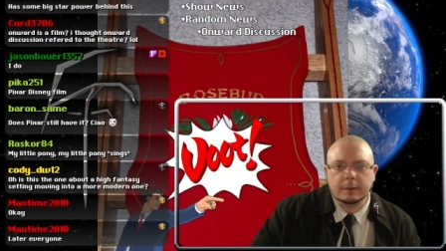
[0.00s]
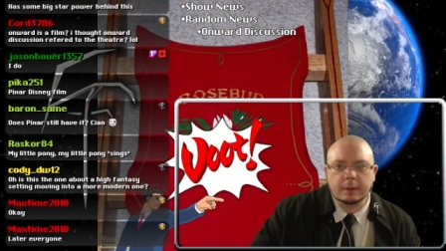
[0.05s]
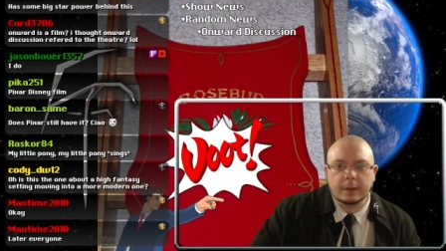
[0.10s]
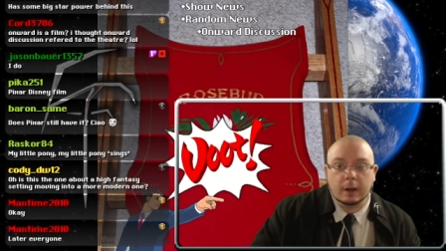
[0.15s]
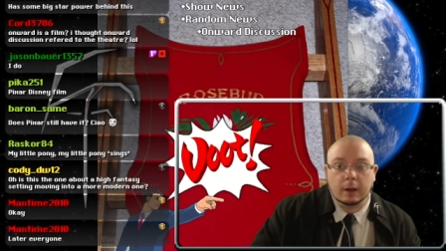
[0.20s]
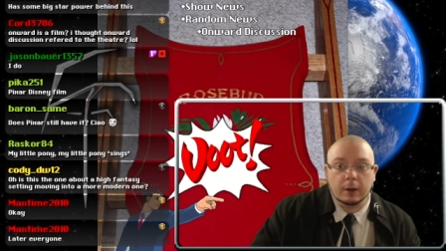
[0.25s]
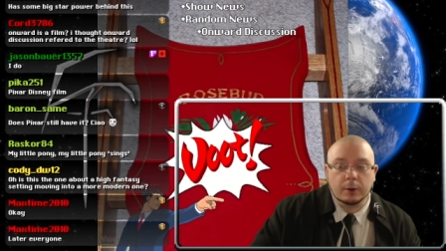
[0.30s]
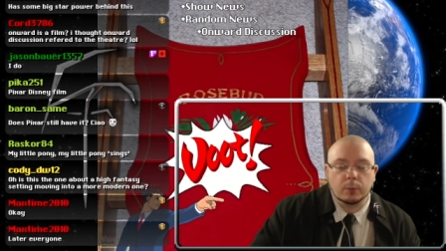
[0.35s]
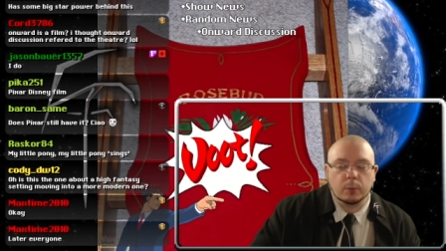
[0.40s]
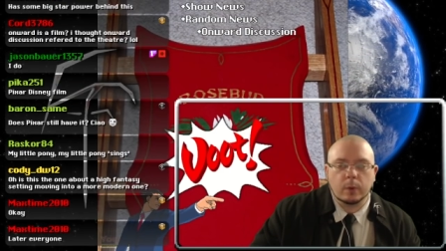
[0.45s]

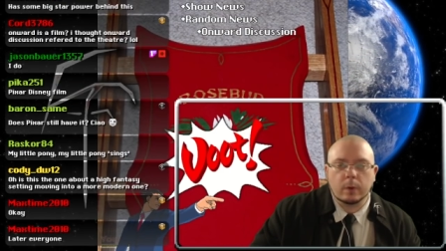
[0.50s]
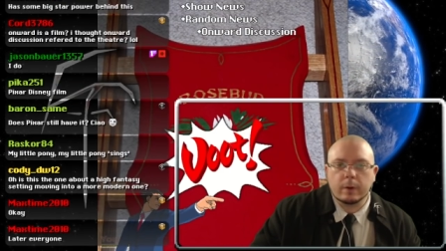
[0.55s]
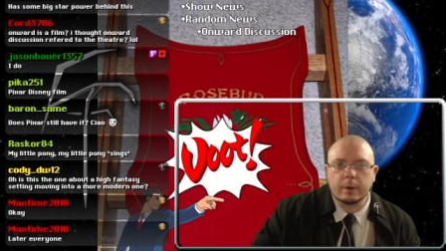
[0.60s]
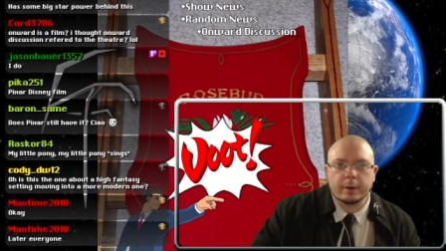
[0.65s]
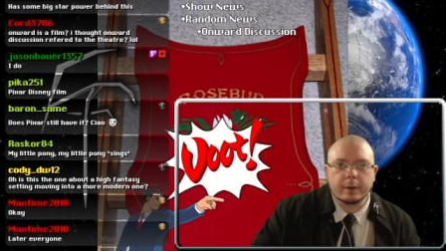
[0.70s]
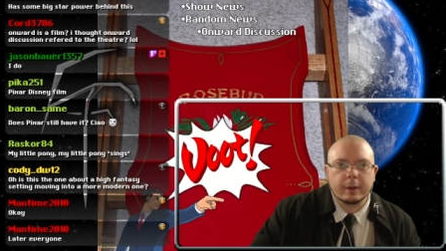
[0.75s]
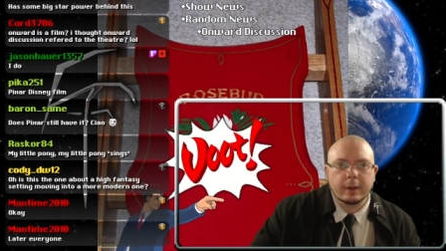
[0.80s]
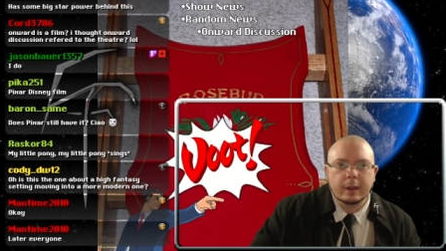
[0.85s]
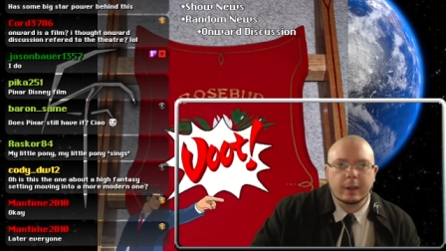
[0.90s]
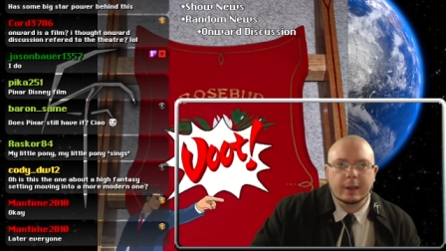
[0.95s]

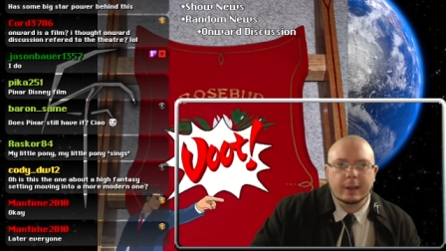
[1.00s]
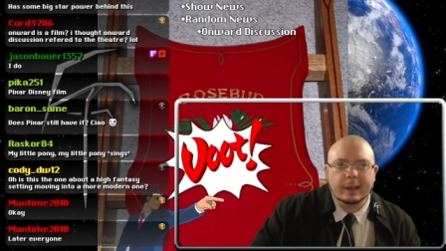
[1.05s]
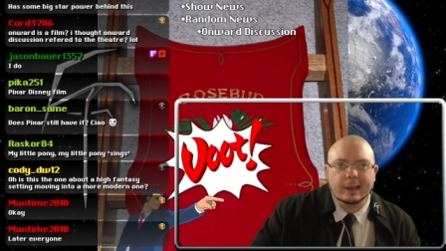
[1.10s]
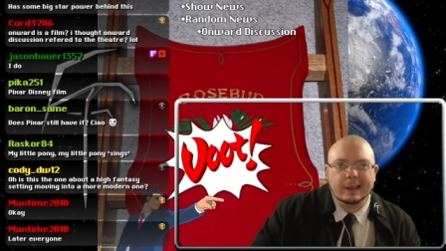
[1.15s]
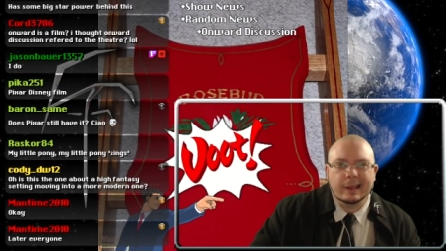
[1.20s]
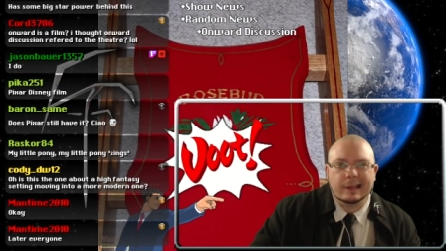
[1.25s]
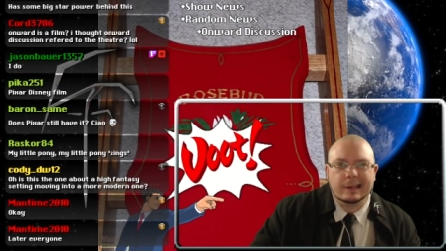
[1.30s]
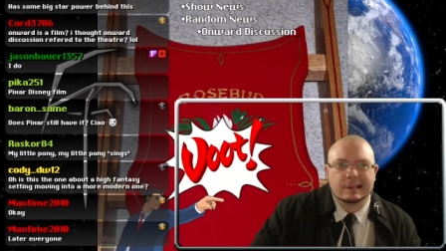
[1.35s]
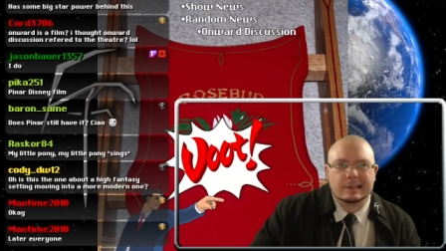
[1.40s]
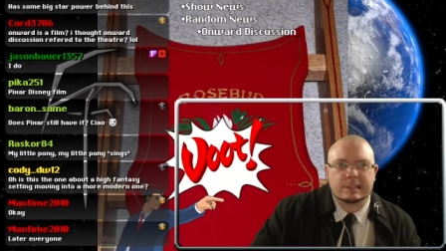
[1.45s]
Onward
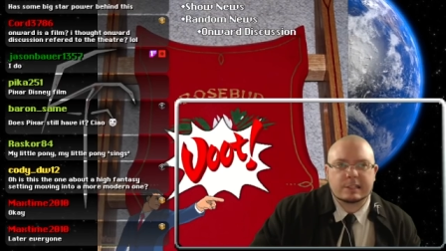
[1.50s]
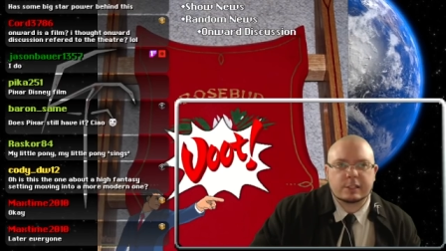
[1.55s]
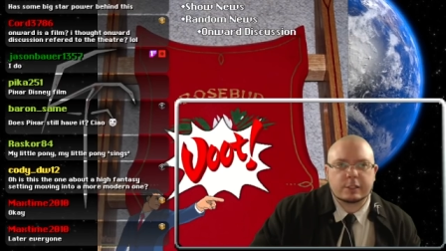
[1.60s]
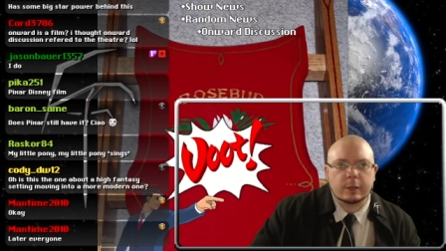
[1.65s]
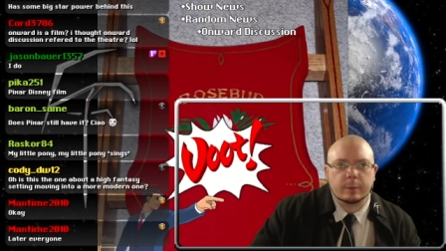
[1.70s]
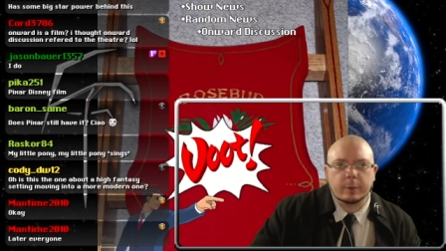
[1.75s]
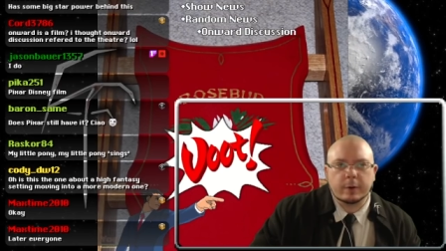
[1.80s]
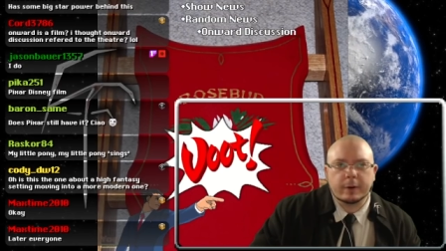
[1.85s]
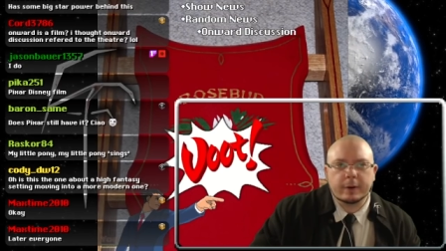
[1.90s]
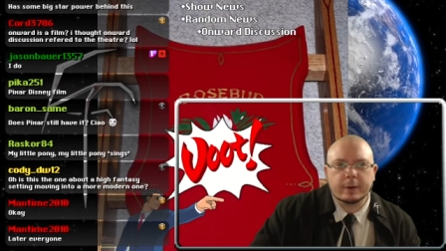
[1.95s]
in
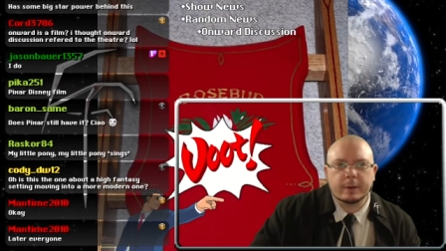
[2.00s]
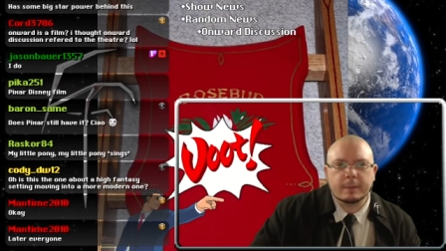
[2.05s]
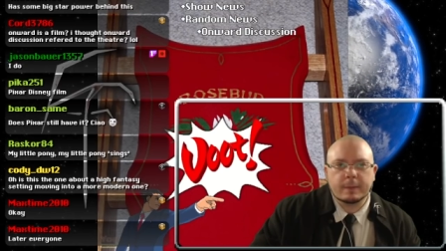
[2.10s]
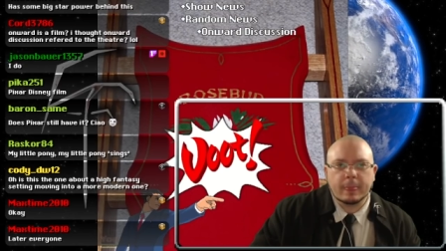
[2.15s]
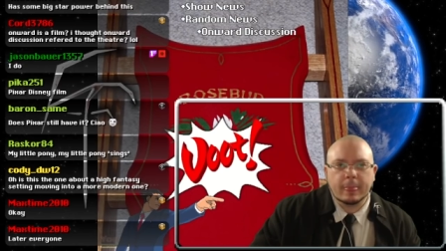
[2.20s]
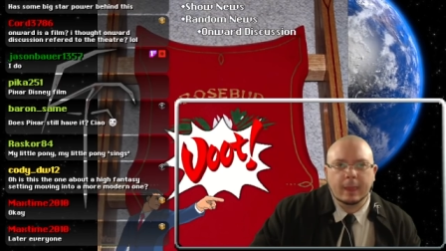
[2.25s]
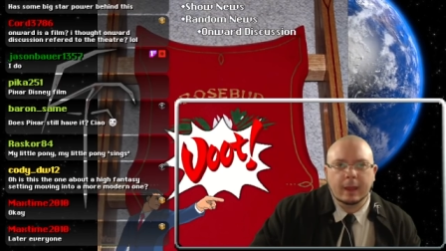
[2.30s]
summary,